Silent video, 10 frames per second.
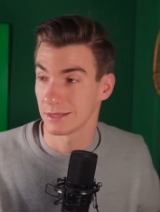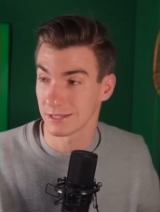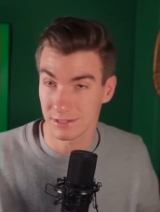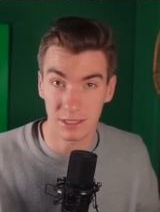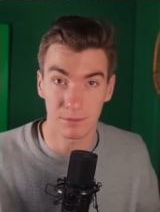The
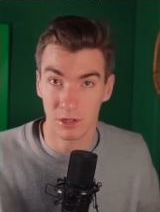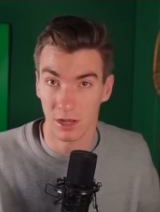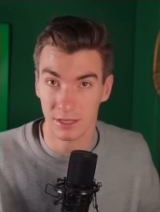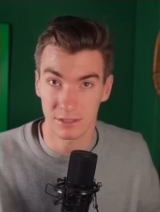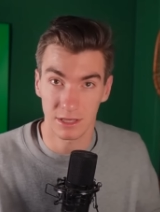sleep
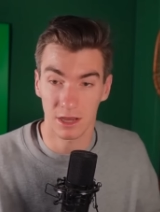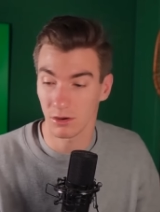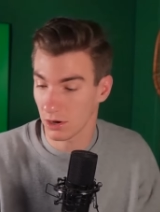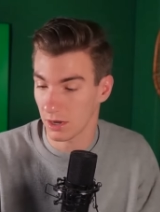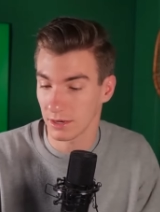clock is now
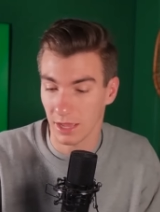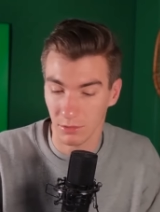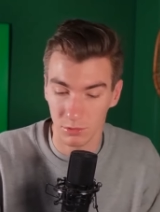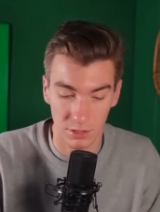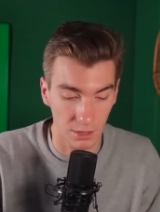on. I
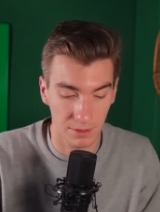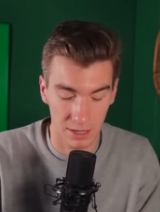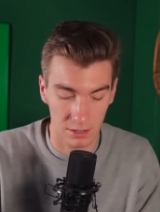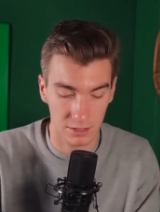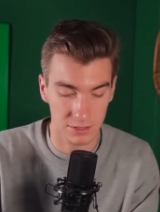will not be
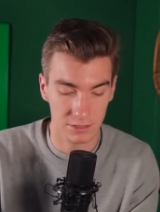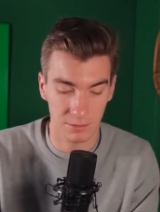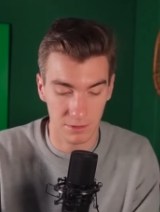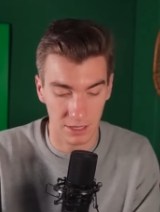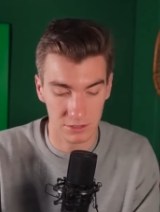getting lots of
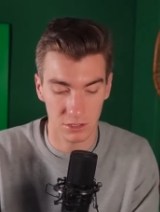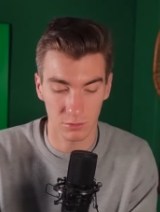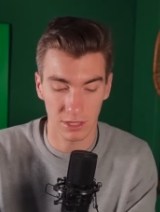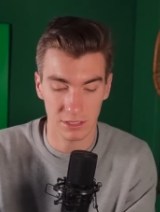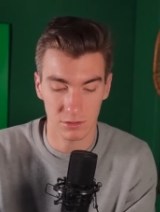sleep in the next 2
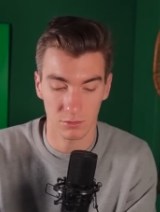weeks,